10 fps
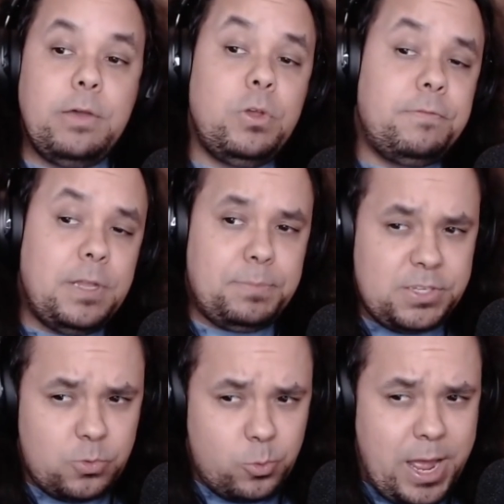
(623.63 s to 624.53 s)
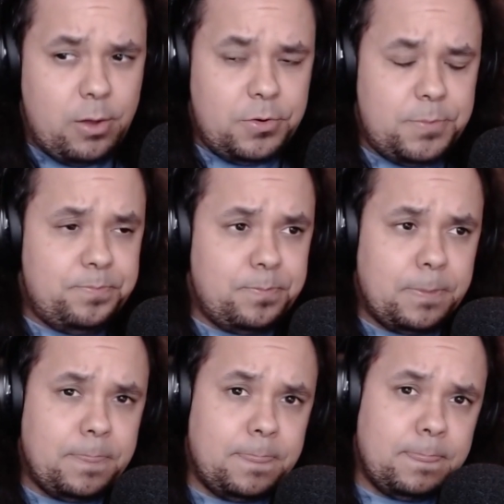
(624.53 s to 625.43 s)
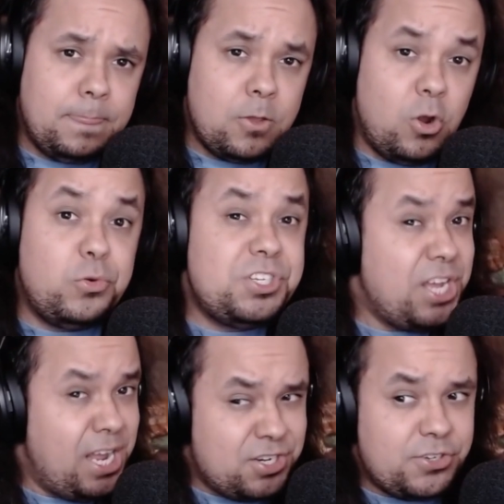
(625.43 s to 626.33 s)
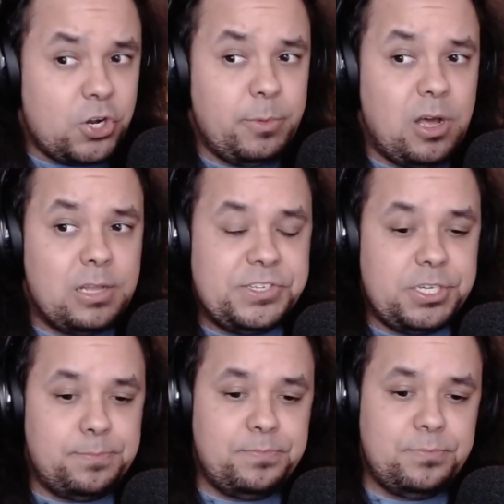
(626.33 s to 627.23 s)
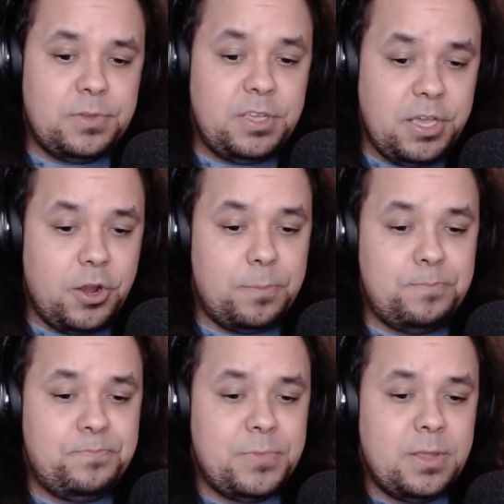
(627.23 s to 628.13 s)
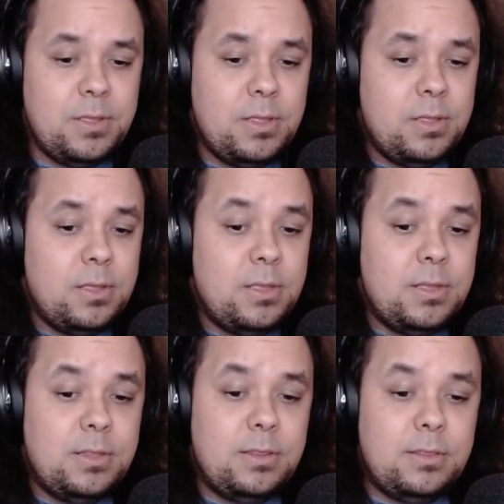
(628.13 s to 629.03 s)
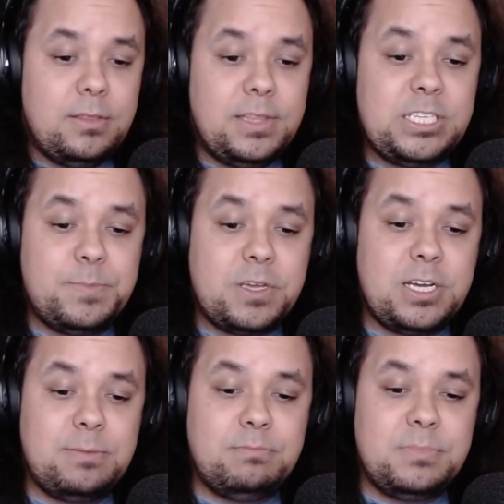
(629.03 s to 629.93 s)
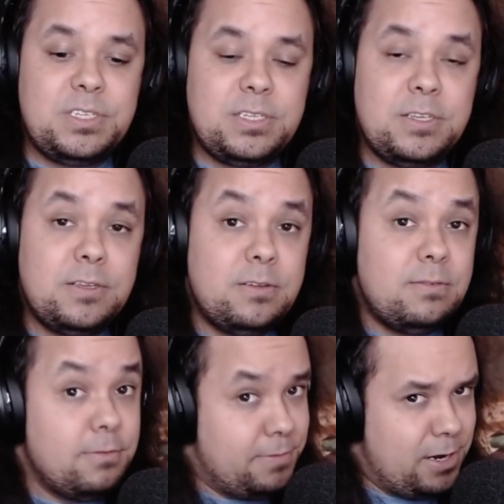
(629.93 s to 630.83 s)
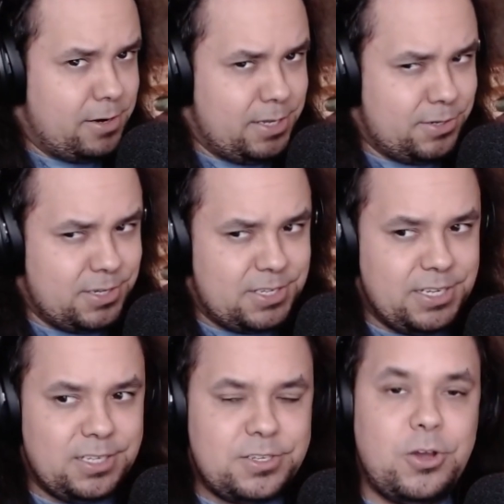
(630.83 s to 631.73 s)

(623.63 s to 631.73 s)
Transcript: If we flip this around, or if we change our terminology here, this becomes very interesting.